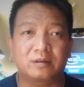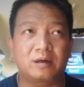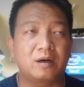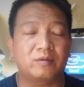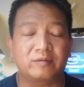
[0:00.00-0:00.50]

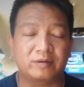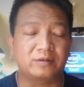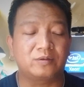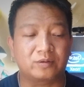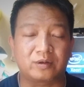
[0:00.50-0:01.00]
however
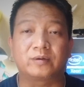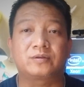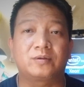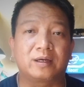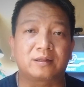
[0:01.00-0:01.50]
you're going
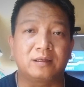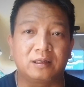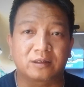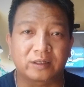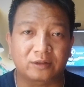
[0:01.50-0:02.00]
to get the
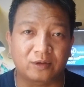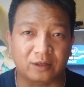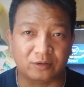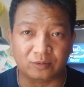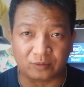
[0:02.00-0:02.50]
internet
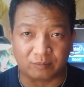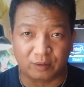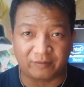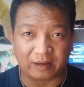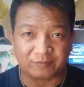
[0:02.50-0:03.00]
connection to your
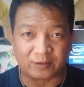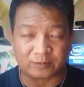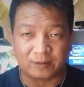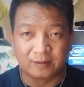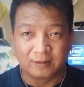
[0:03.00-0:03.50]
mobile phone.